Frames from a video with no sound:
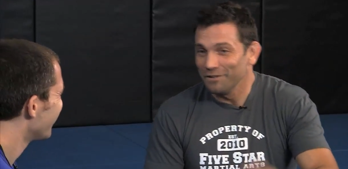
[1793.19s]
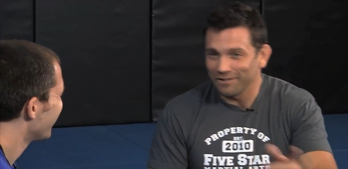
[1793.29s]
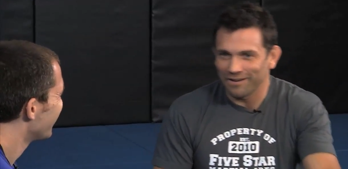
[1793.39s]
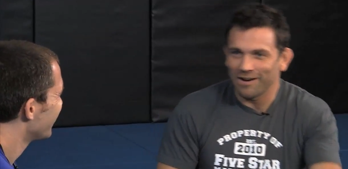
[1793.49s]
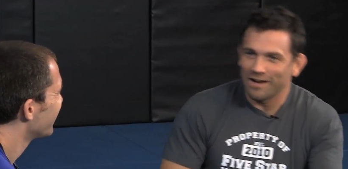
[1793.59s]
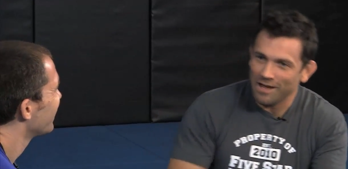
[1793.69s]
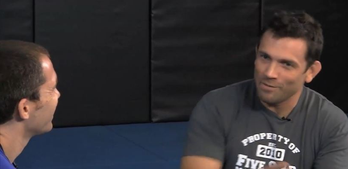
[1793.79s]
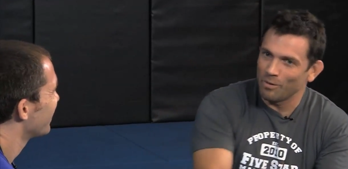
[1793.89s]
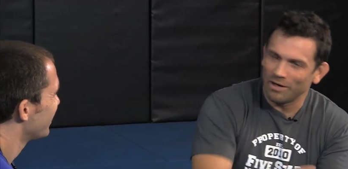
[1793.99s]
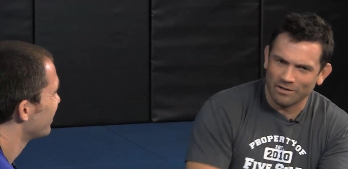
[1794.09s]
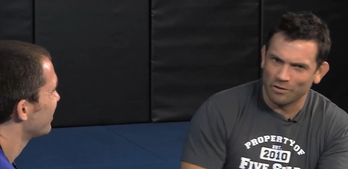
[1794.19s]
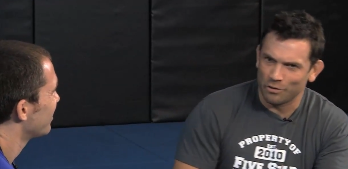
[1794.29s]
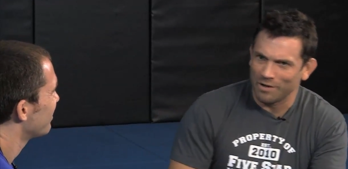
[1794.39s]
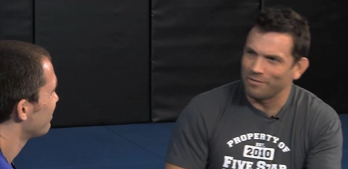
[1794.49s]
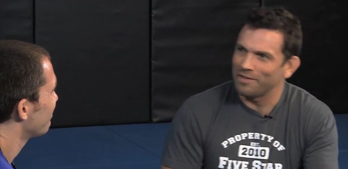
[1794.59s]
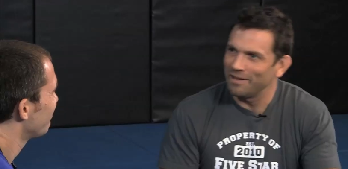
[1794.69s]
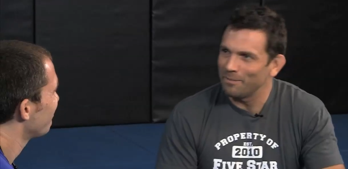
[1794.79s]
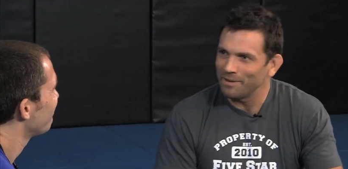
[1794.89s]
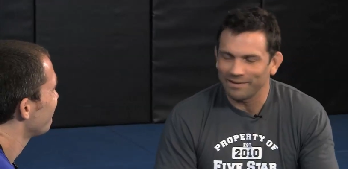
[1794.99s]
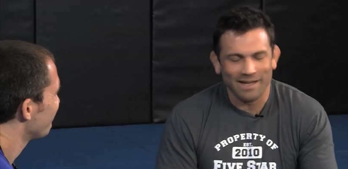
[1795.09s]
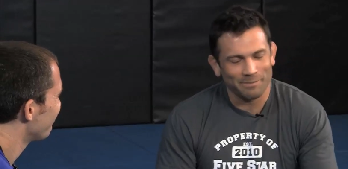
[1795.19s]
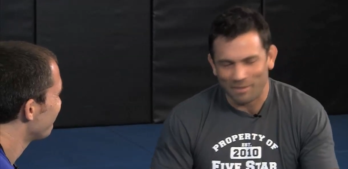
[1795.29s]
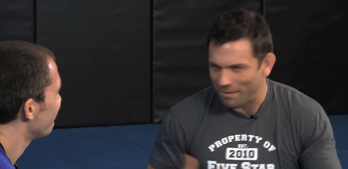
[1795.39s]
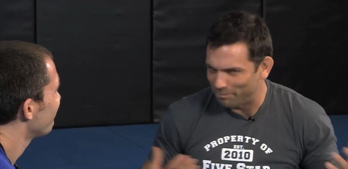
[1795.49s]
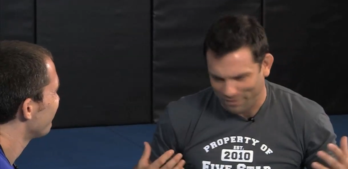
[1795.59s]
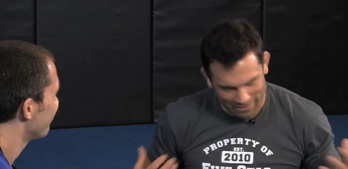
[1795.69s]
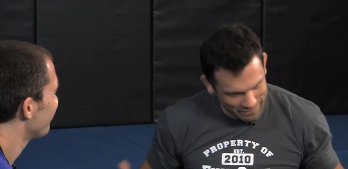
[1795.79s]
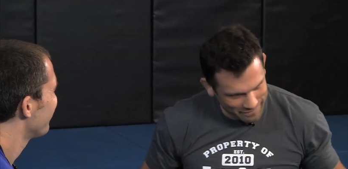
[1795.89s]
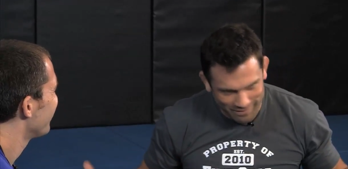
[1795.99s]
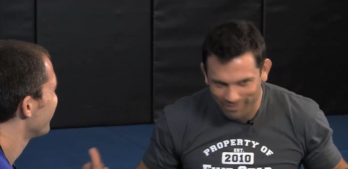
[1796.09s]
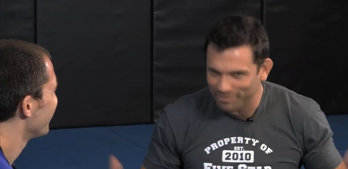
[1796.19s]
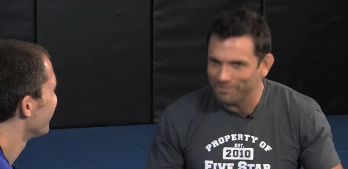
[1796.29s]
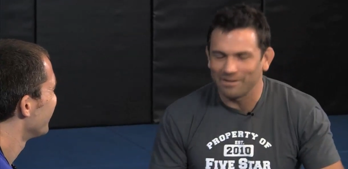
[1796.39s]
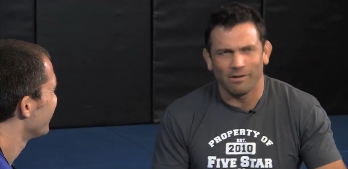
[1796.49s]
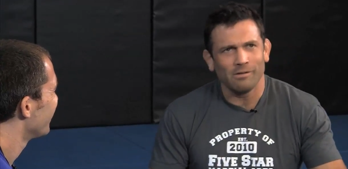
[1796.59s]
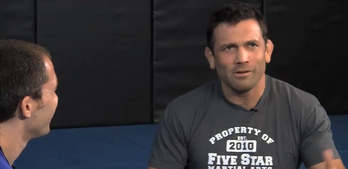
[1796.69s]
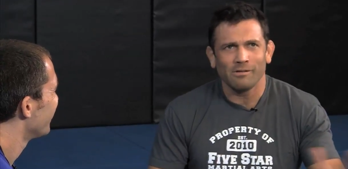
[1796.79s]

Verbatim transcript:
Speaker 1: your guard. Hey, what did you ever think about that? And prob chances are, probably, oh